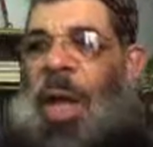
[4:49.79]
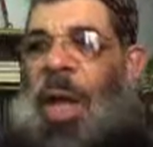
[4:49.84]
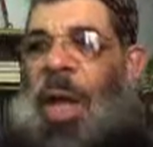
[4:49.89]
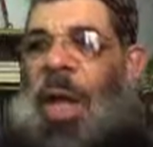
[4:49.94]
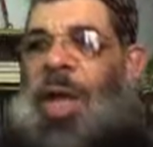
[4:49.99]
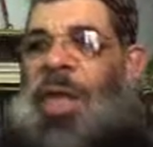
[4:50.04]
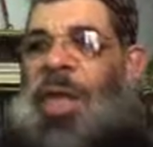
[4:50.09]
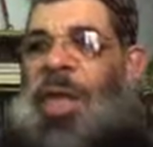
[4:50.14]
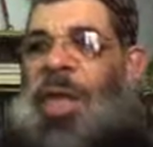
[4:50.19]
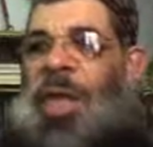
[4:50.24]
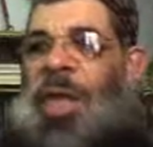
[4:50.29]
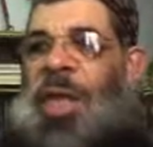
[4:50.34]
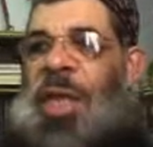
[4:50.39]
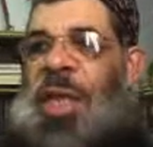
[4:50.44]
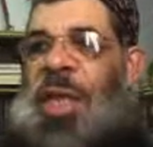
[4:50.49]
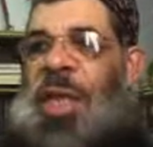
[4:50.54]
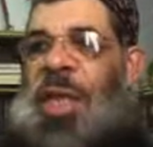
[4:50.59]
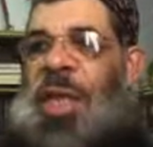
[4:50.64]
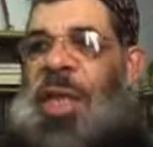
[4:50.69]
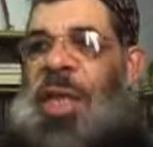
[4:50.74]
It is
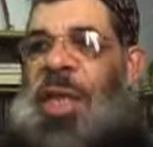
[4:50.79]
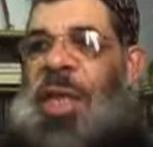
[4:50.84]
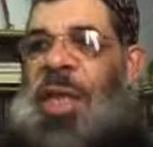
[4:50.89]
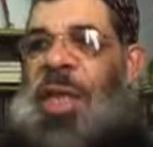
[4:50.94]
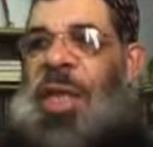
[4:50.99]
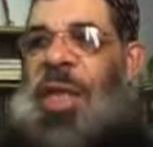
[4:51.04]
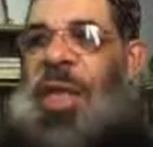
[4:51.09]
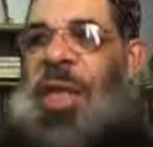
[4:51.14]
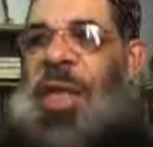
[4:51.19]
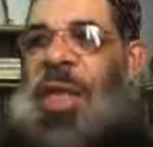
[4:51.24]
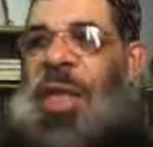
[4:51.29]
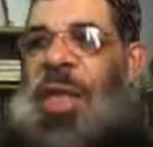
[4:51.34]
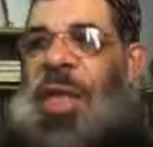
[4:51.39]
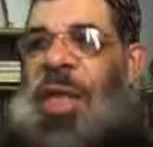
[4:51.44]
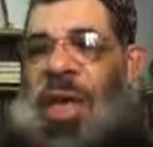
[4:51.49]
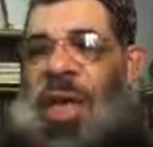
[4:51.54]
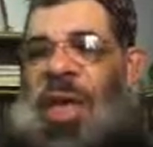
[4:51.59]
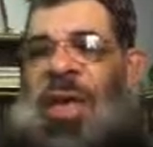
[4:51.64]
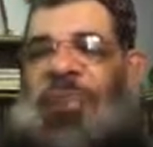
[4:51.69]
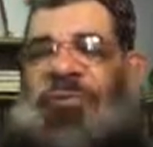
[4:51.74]
better
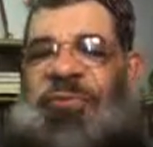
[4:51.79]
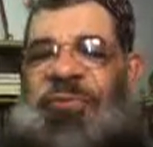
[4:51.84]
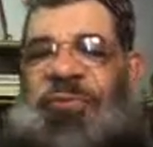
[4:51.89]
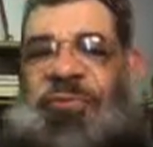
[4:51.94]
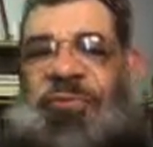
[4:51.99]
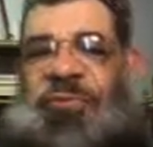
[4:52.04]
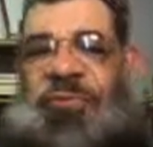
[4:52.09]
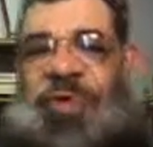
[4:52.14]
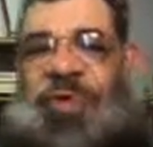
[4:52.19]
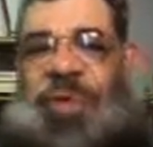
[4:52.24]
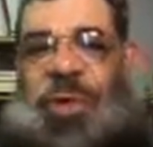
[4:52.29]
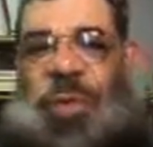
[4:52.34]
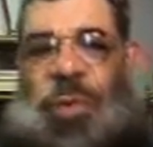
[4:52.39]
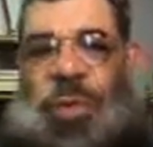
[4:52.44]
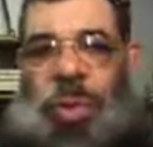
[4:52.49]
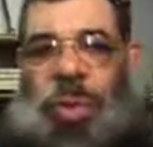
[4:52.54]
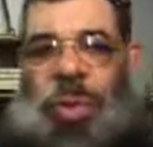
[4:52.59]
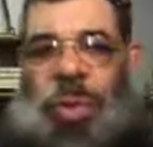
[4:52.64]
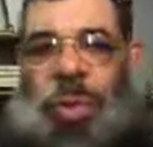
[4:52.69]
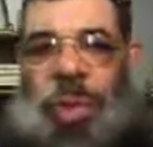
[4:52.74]
if you
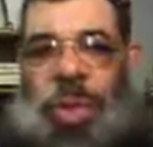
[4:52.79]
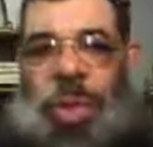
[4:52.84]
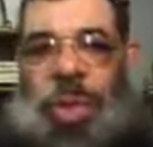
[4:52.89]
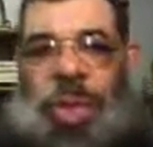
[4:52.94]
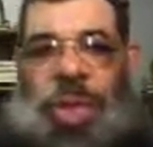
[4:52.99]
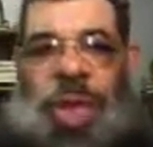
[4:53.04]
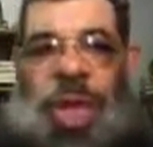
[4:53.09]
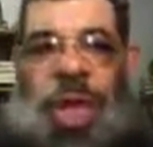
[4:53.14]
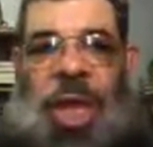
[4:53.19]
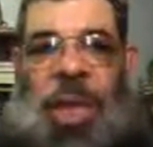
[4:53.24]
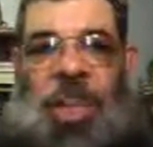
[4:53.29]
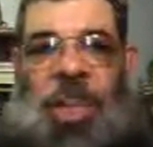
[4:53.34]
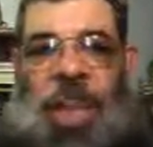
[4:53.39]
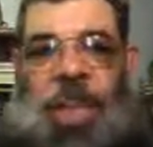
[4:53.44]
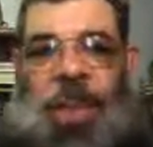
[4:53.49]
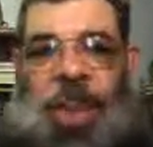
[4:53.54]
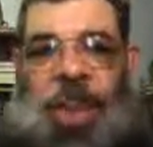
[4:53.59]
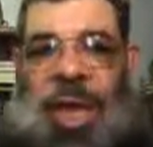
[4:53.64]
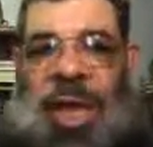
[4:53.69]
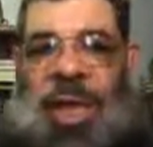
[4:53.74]
do not type
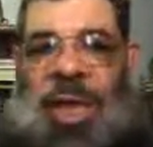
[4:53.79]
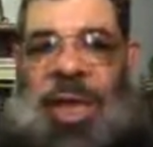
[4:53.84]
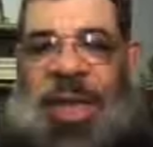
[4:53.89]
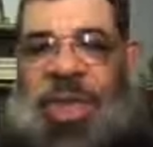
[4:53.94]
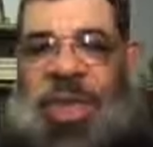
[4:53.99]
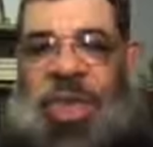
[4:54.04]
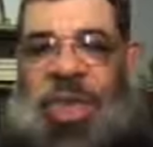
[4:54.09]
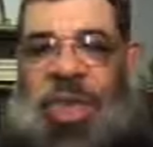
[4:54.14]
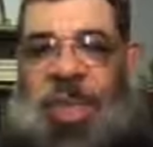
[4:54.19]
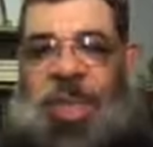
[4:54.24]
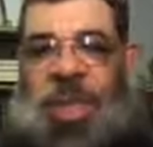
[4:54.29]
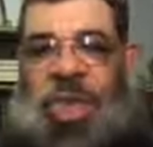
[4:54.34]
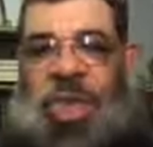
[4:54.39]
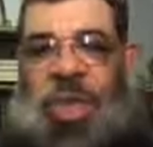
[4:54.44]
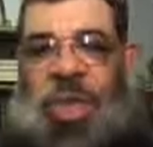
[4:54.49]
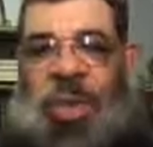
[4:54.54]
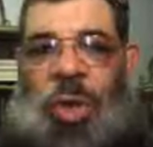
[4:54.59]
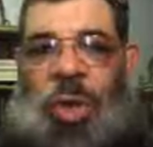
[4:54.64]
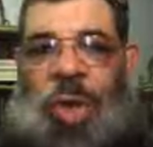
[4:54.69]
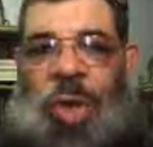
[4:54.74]
and pay attention, but
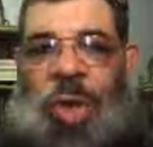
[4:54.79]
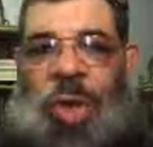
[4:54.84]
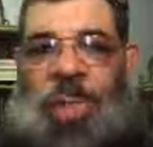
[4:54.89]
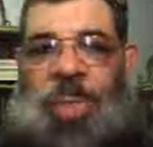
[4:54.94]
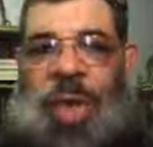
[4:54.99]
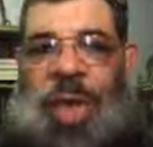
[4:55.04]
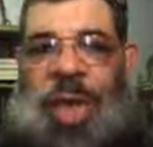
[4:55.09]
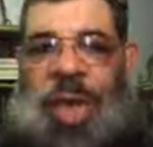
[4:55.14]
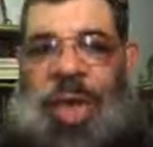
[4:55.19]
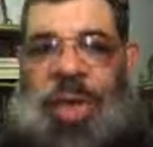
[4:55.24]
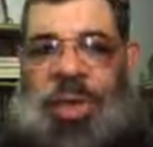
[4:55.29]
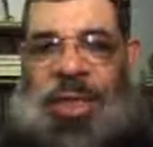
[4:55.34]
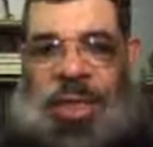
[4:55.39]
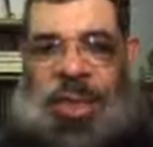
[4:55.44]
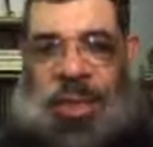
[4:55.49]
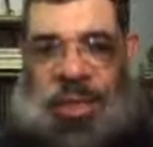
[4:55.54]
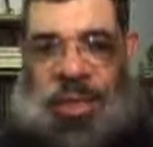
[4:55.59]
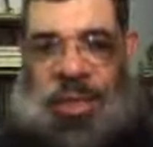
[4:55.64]
you are not obligated.